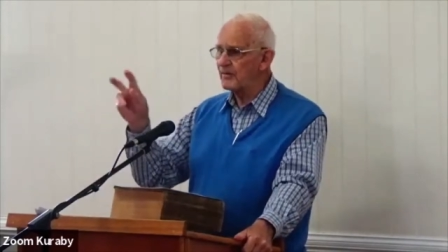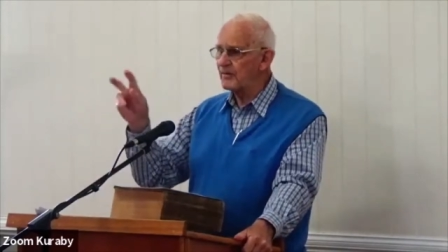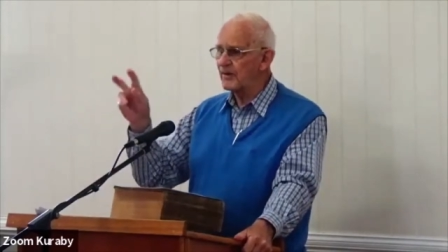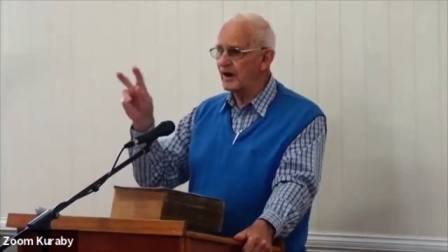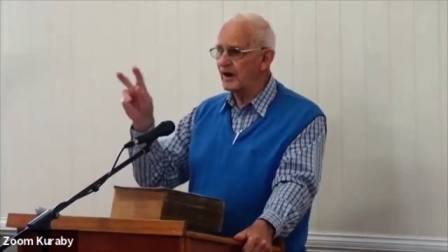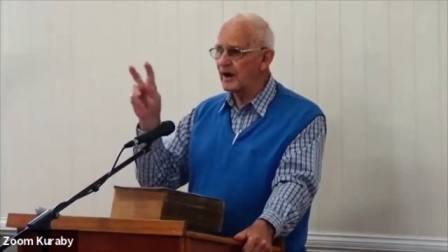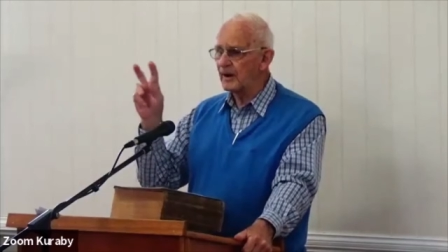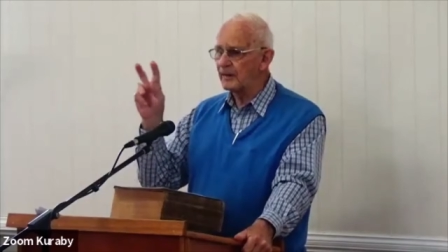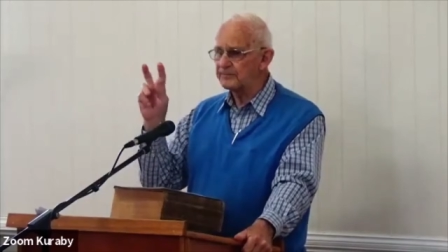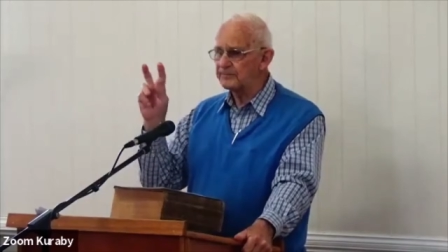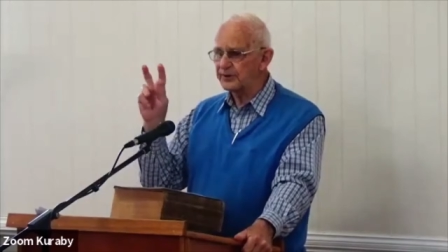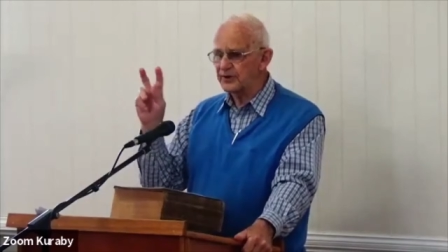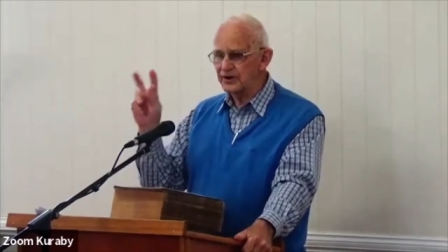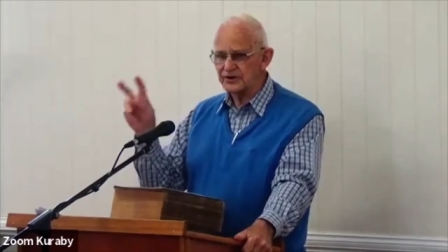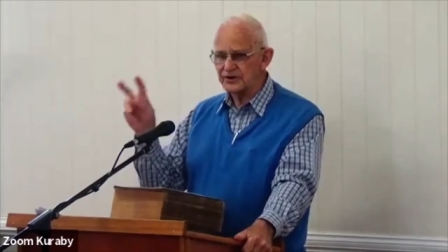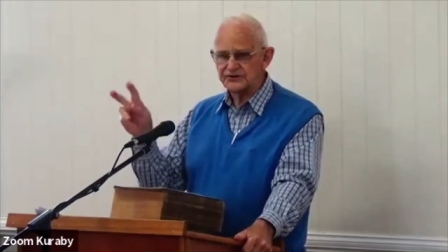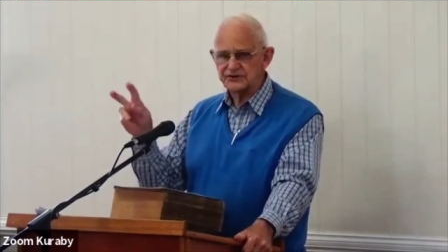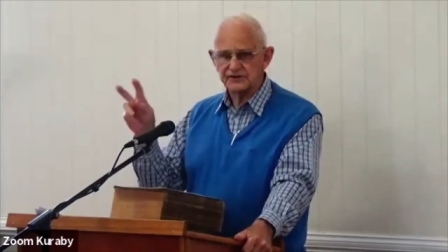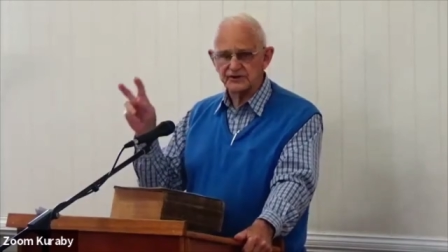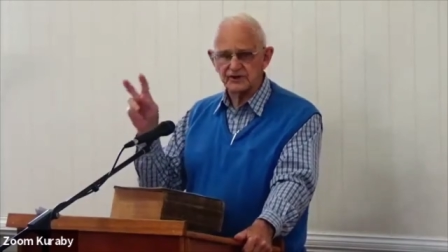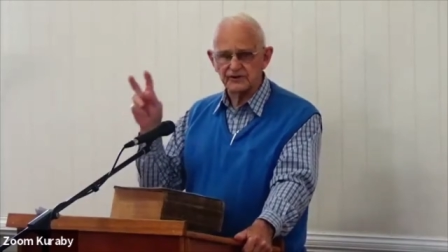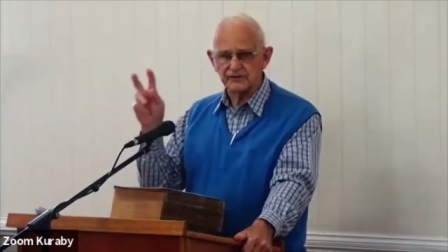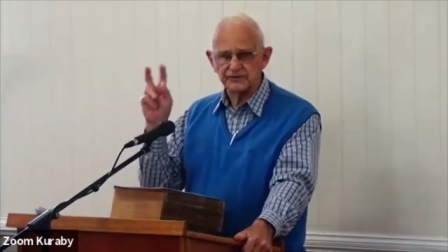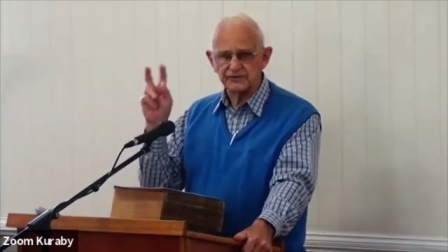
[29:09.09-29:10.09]
a
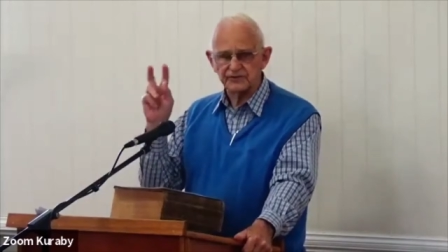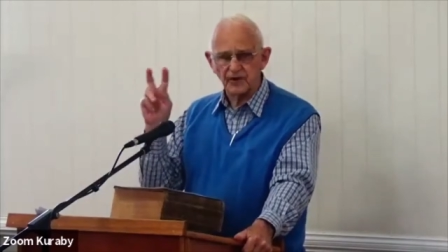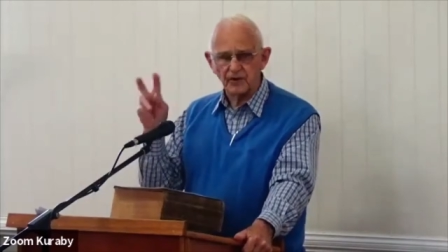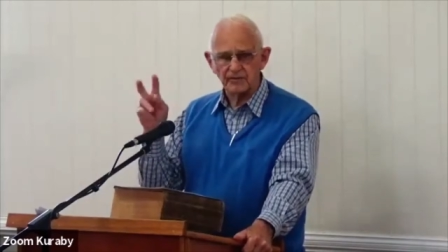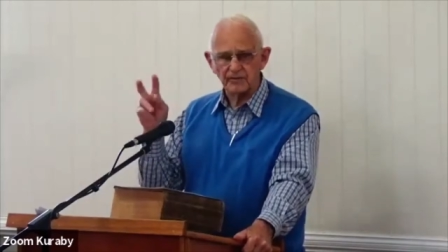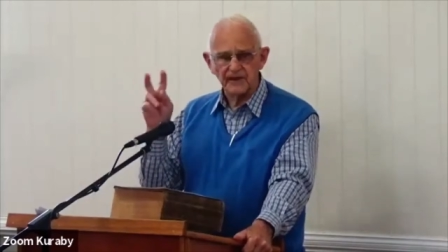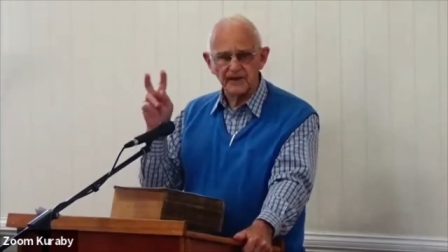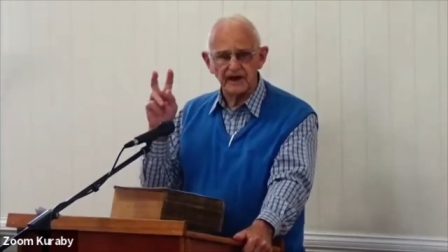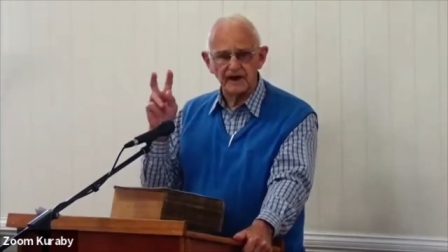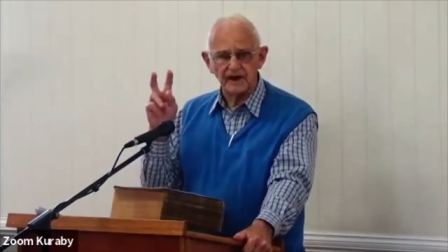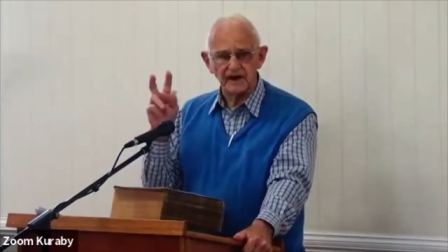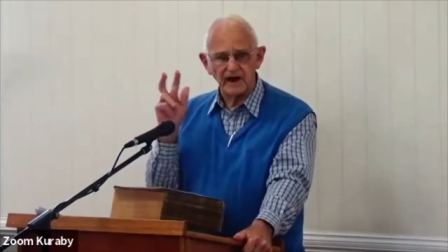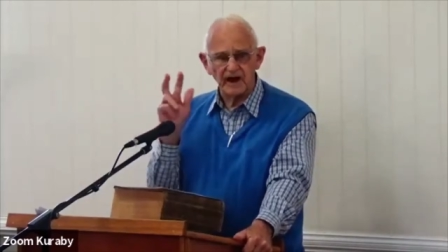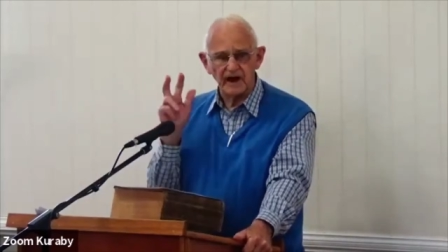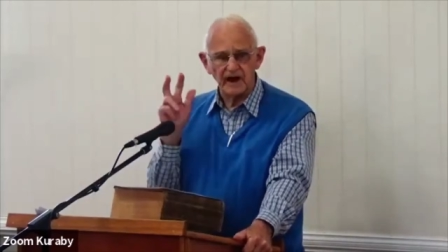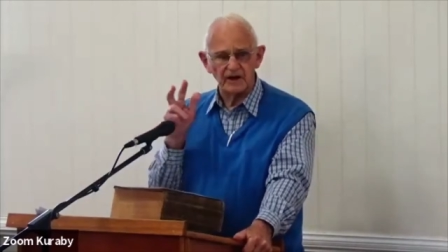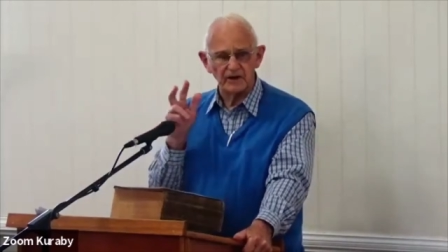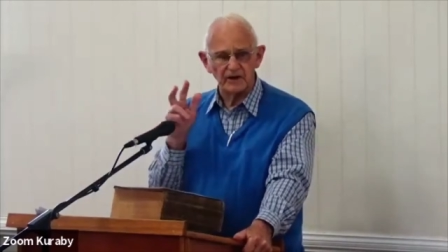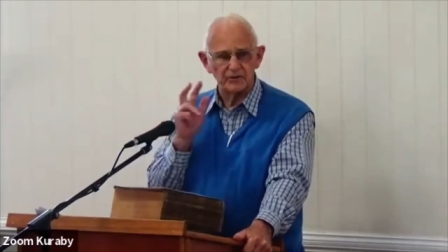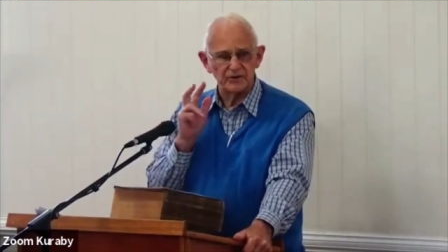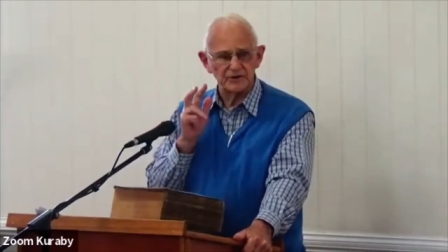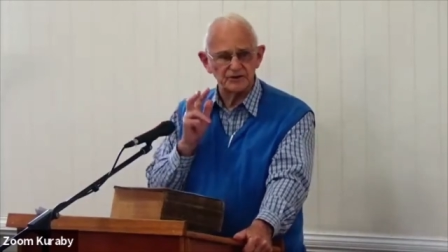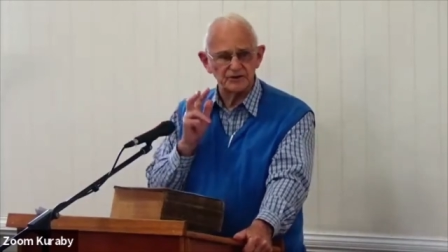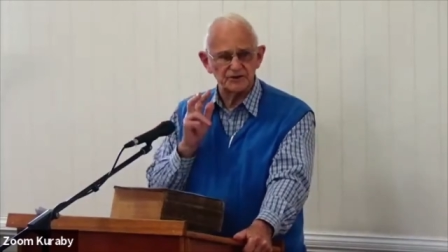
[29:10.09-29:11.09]
person from that
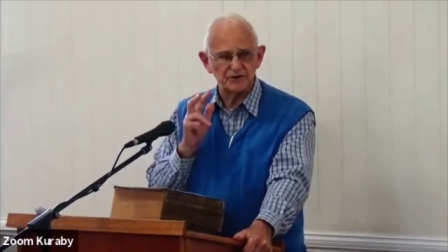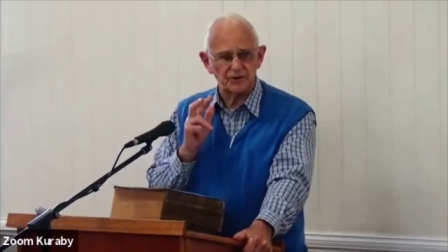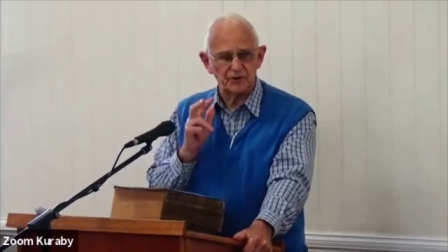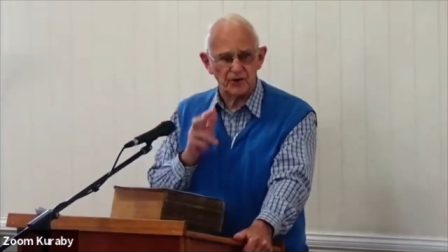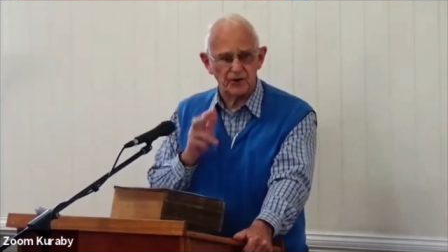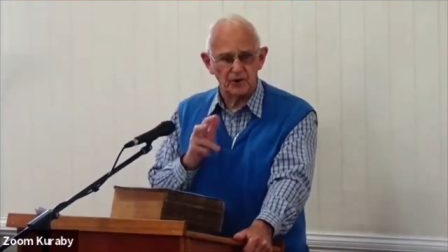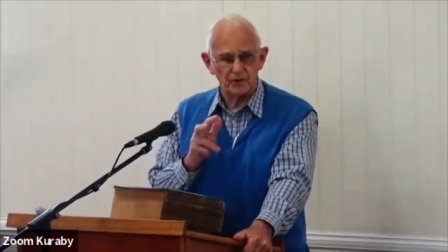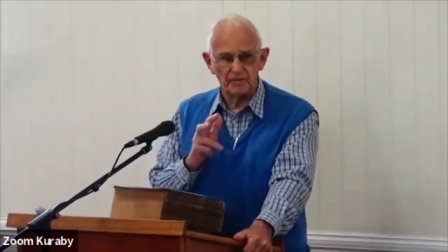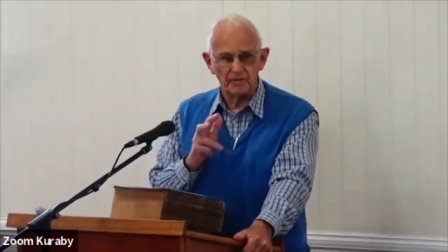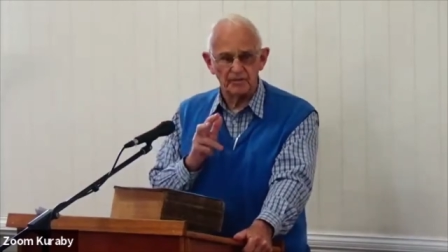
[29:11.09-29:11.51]
language group.